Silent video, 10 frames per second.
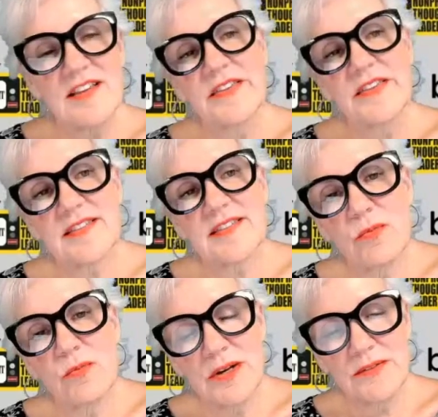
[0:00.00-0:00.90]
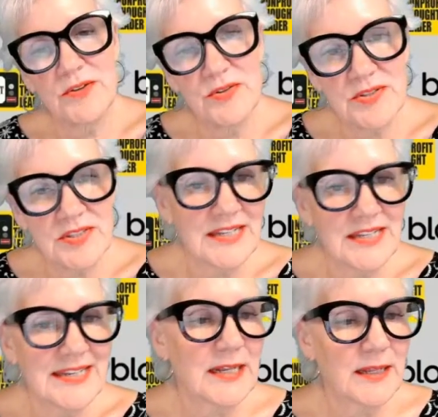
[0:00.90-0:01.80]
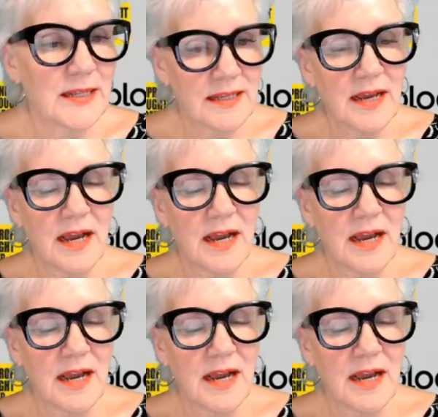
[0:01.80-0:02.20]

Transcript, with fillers: this? Like, what do I you? Do. Uh, yeah.